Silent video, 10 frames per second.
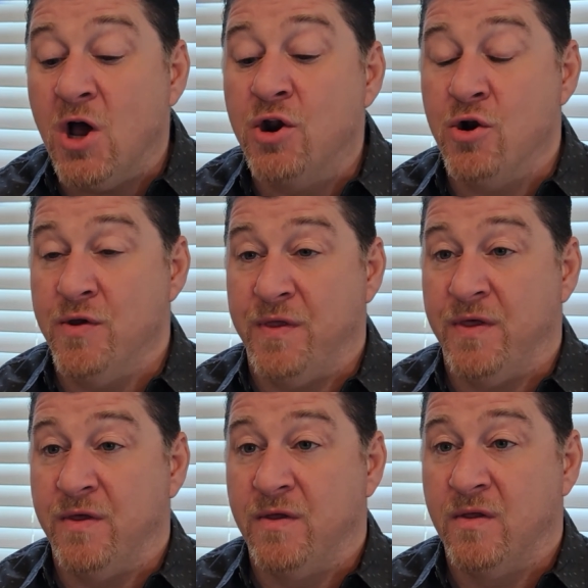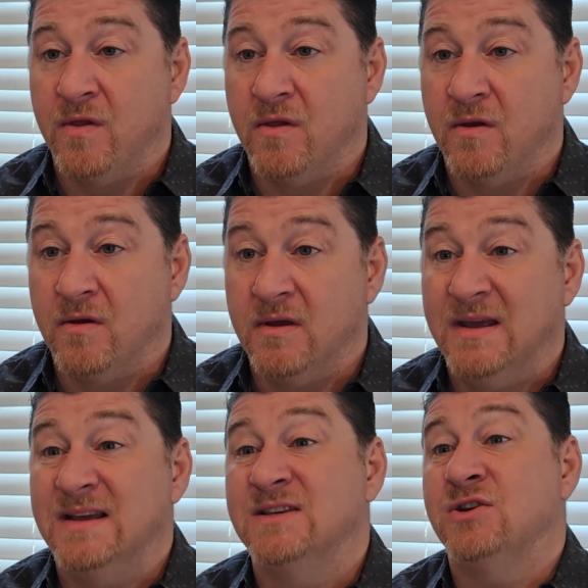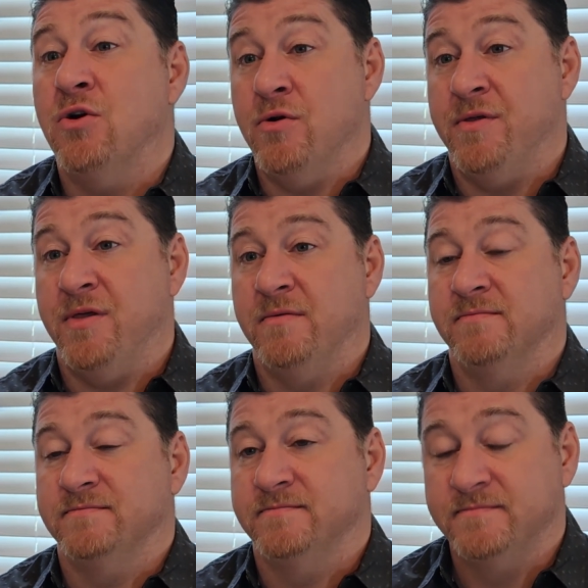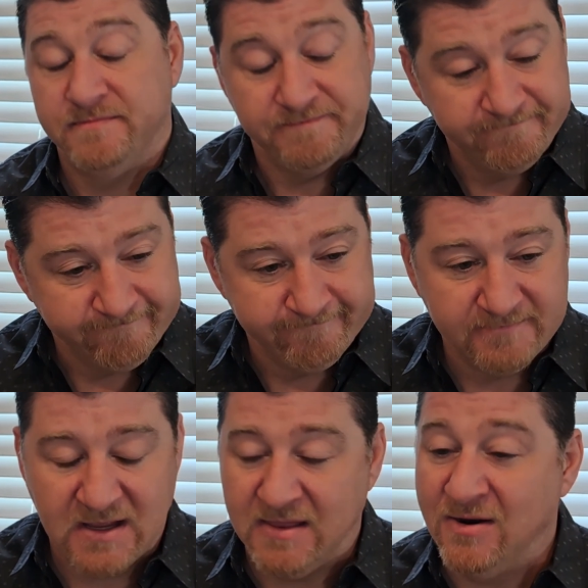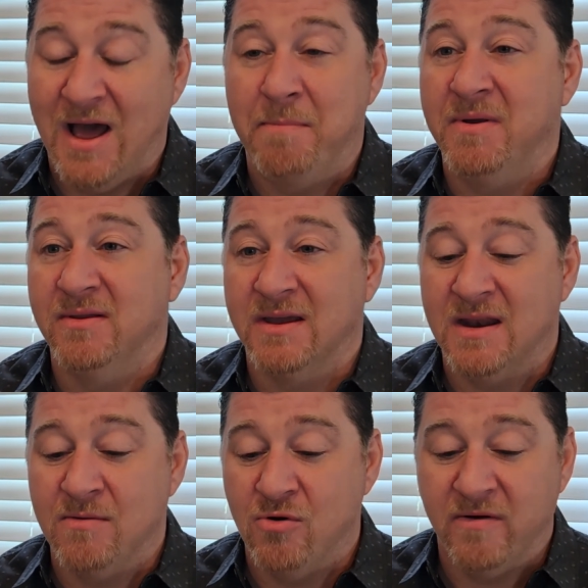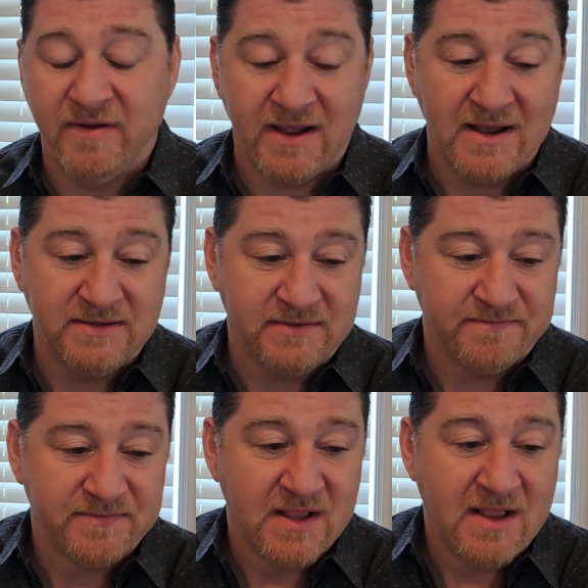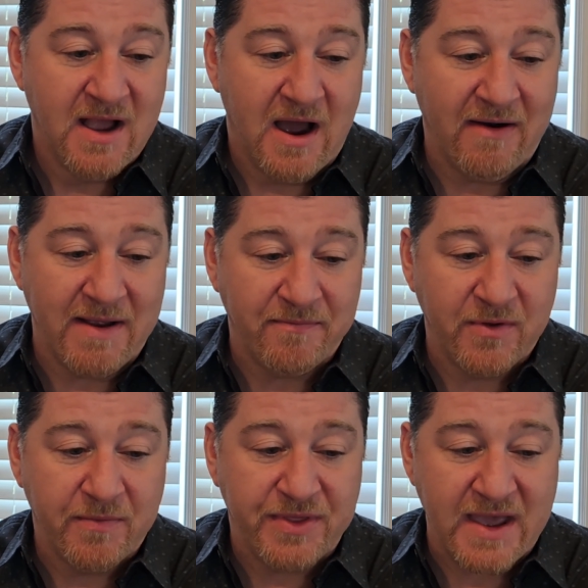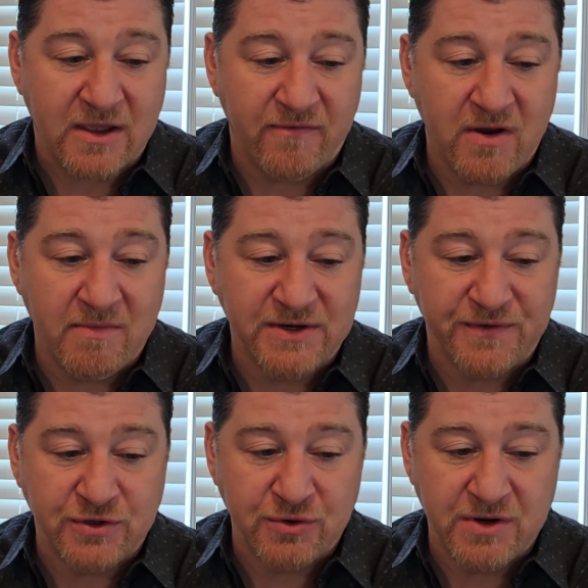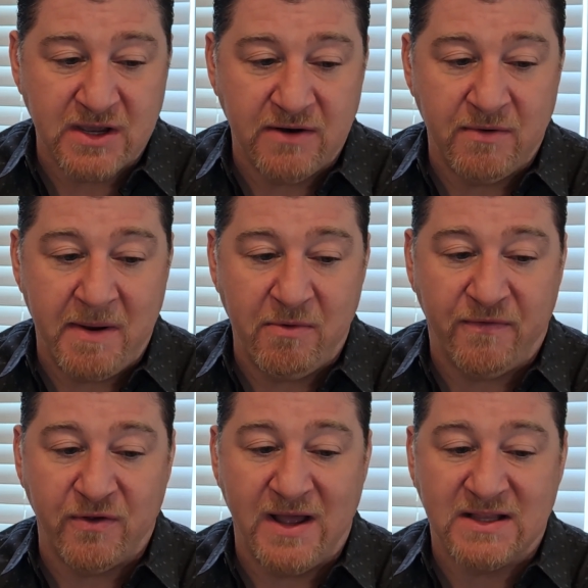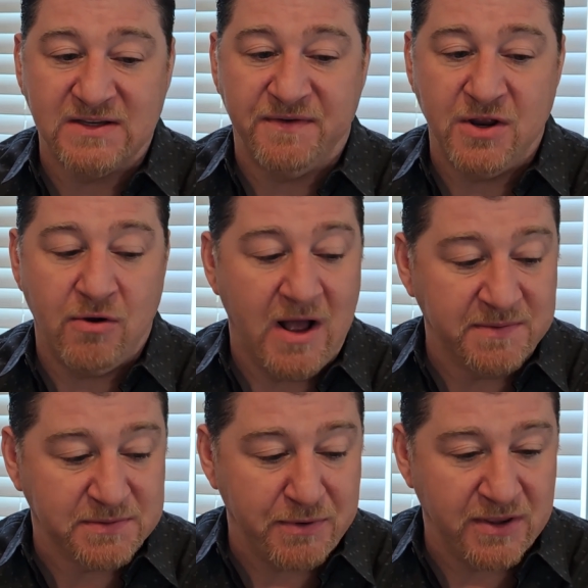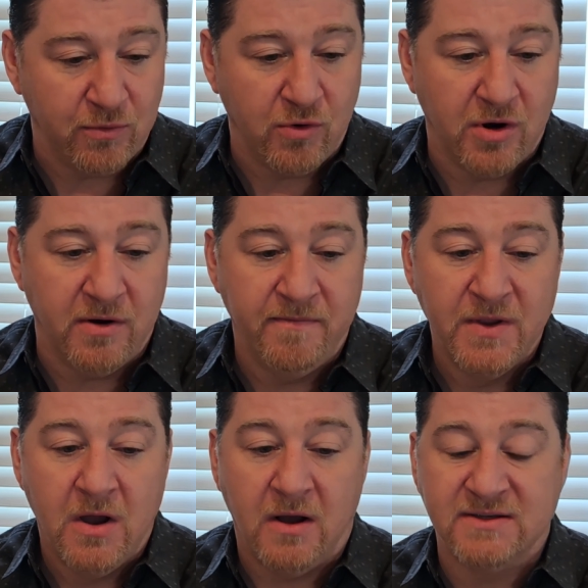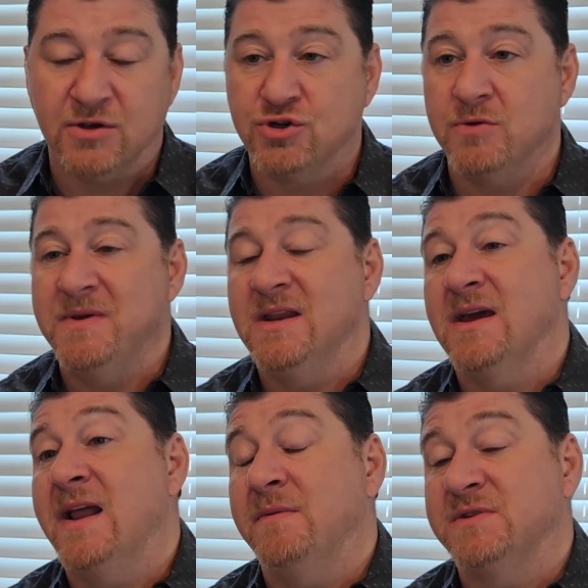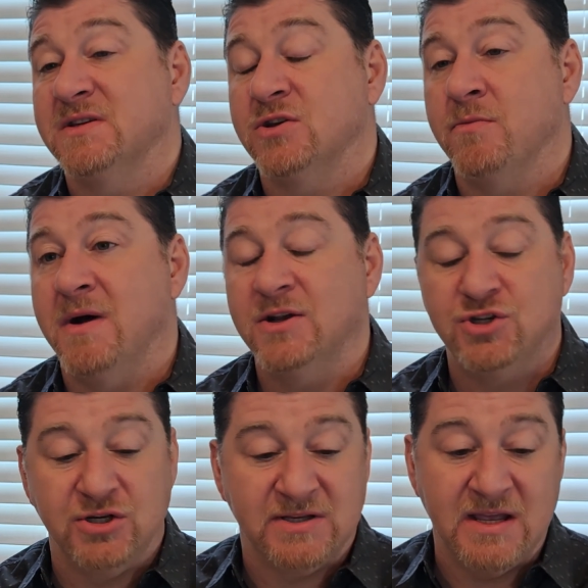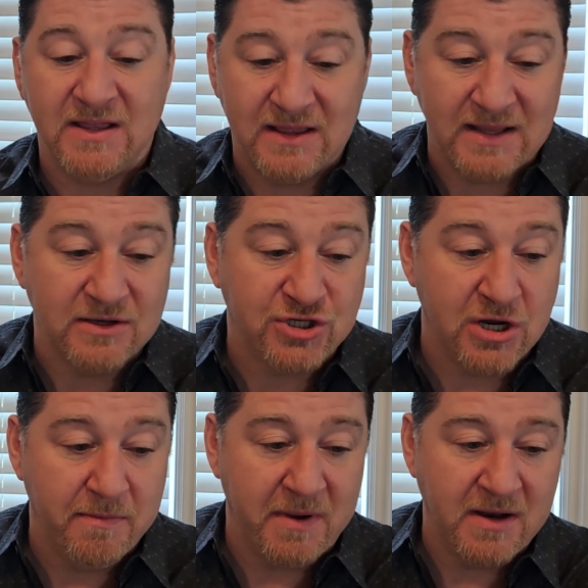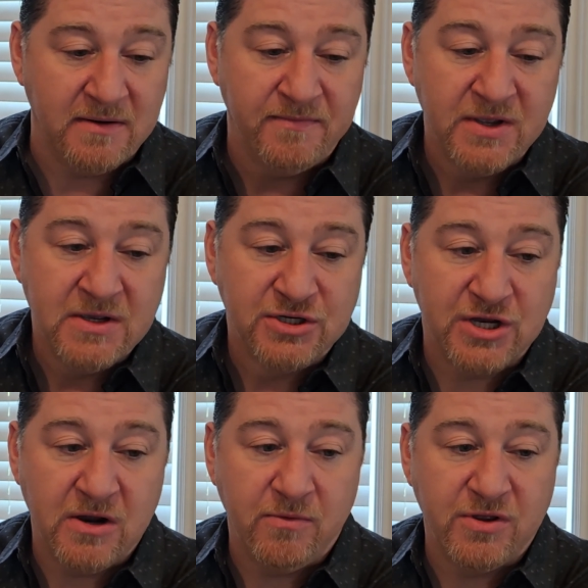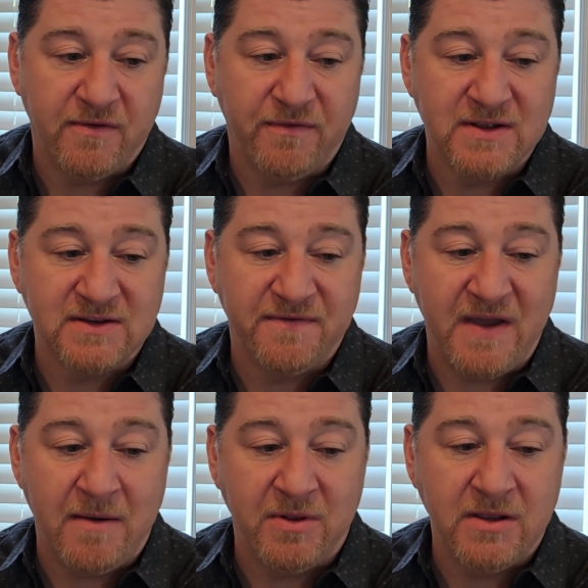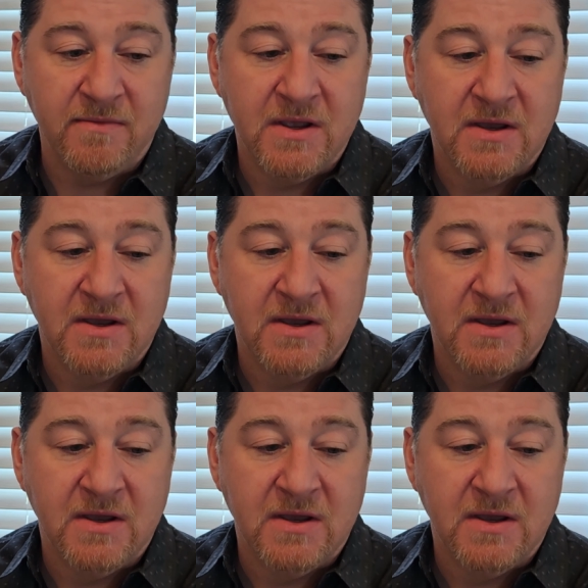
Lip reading: on earth is earth." They're not building any more of it, guys. All right. Thank you very much for tuning in. Remember, if you like this video, help spread the word on social media. It helps us so much. Just hit the share button. Share it with your friends and family.